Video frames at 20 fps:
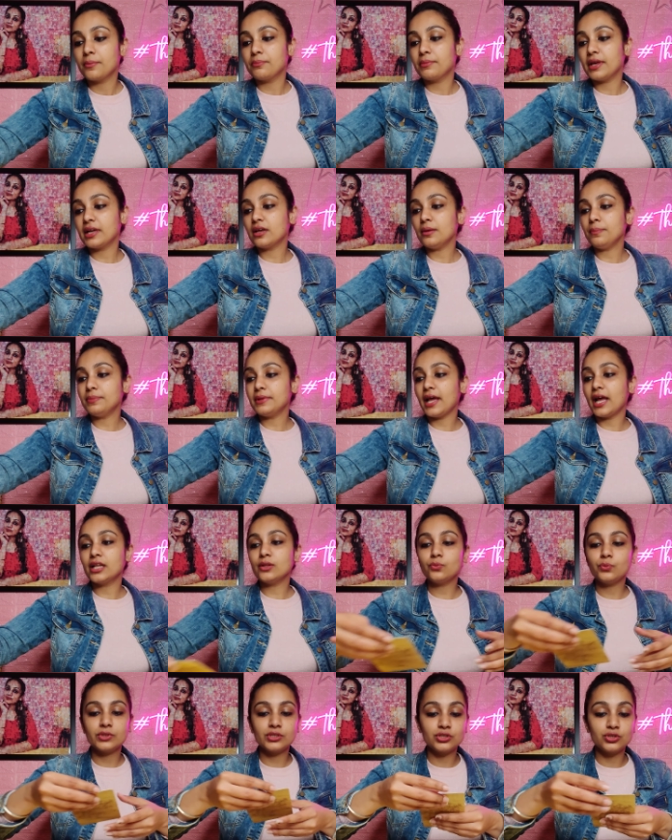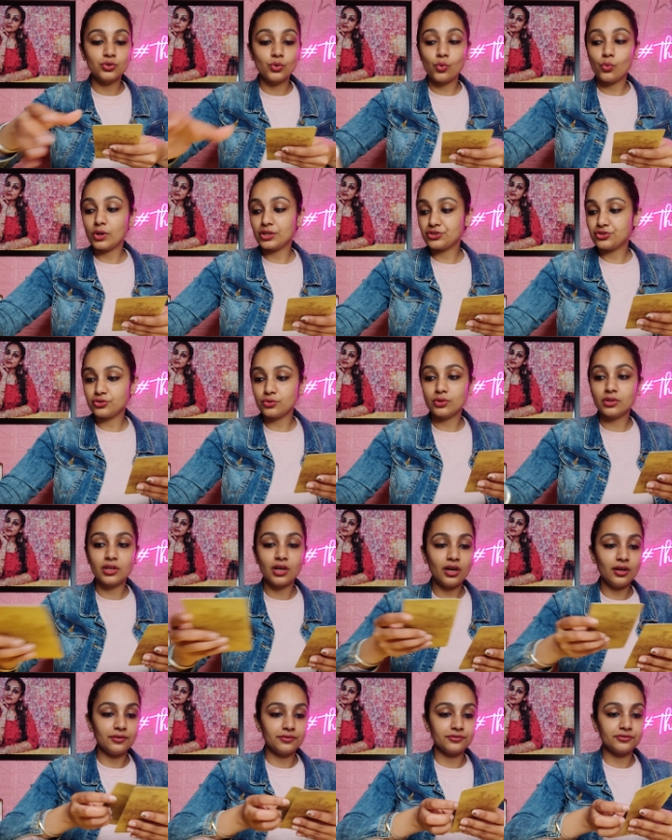Make a plan, but do what you
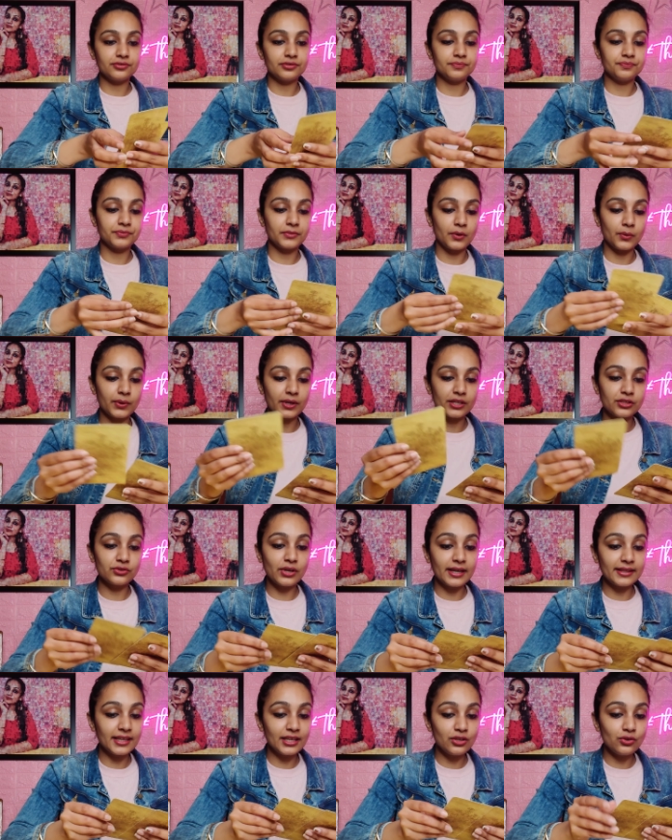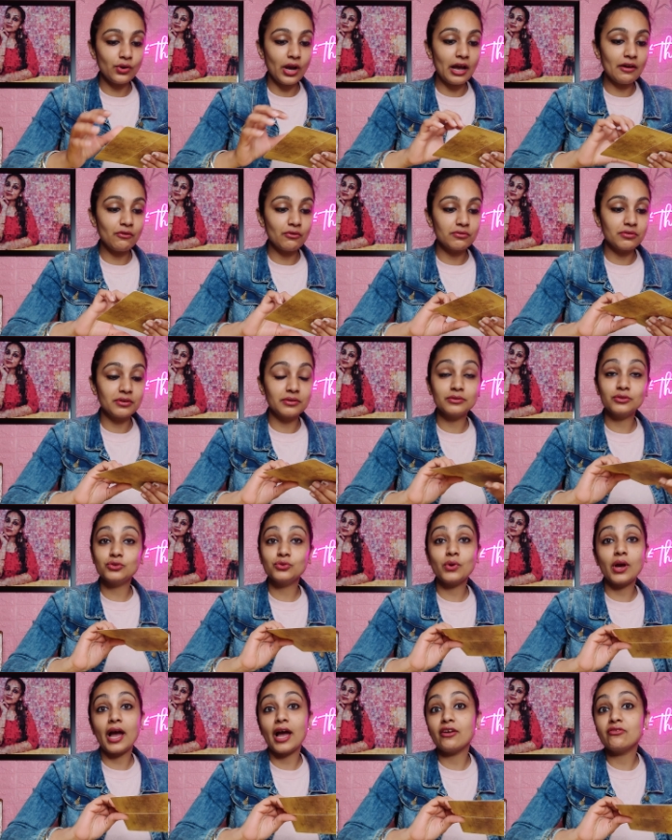love. Okay, so I think you have
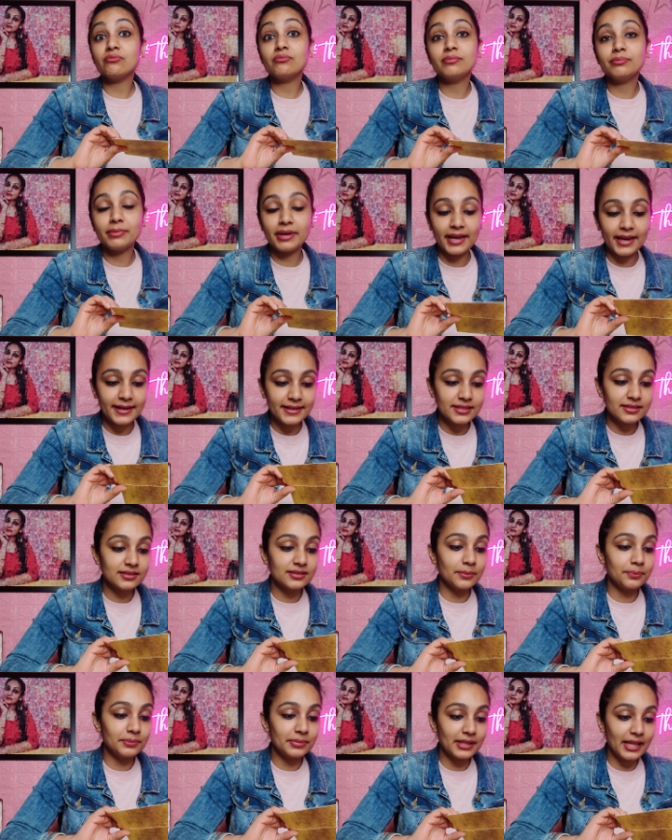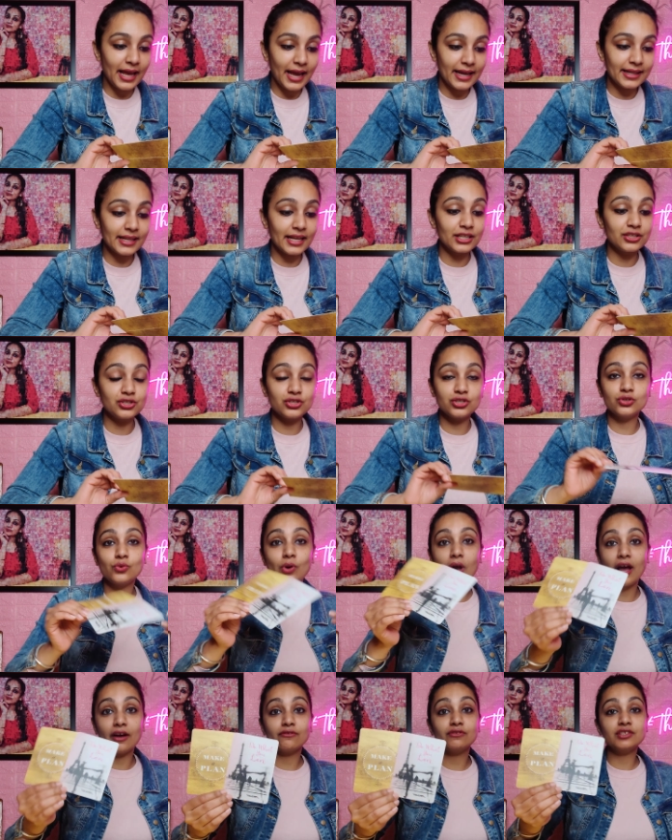you have made the plan, and you
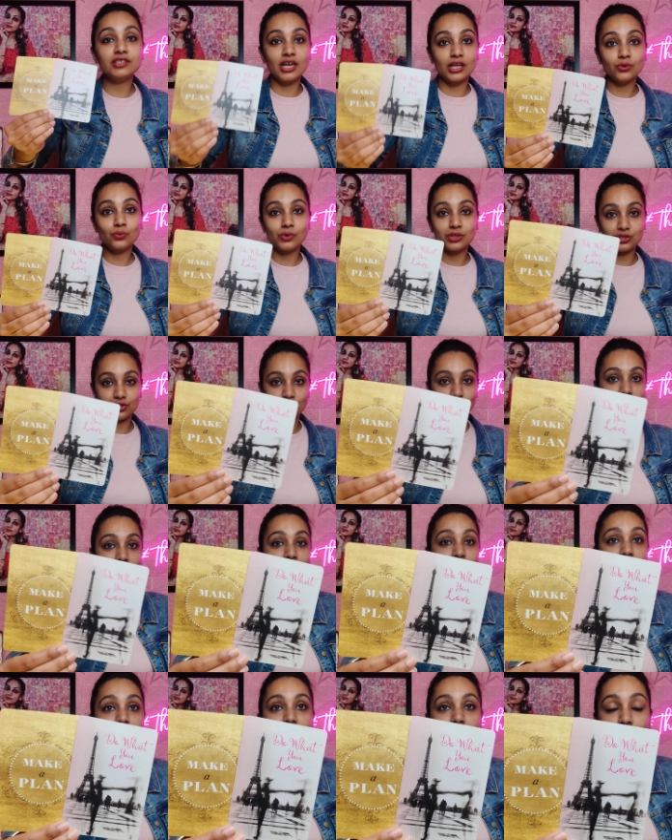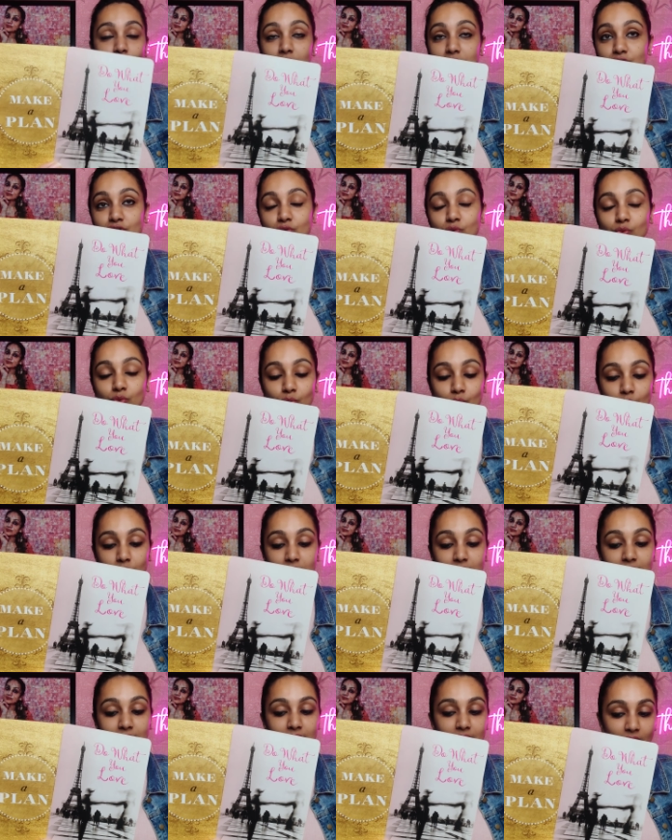have done what you have what you
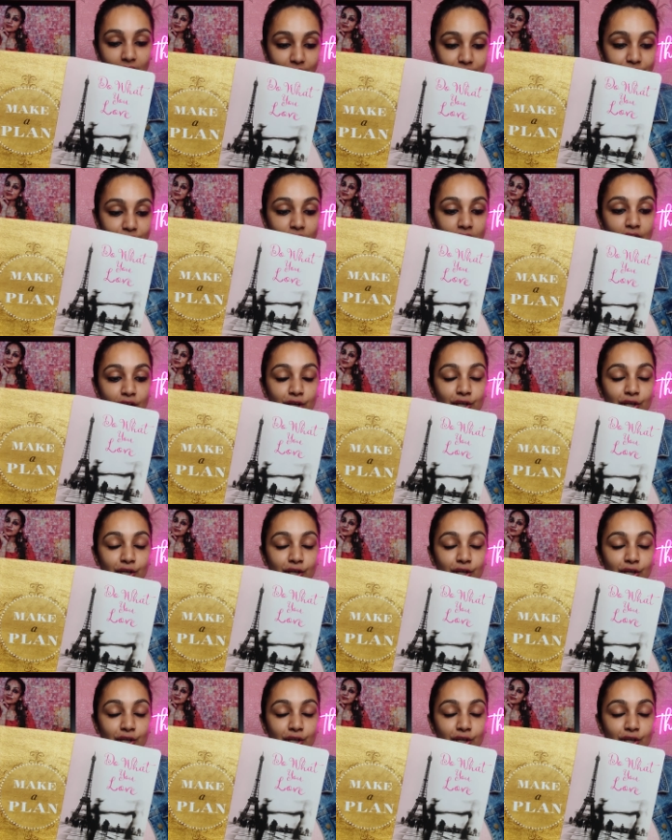love.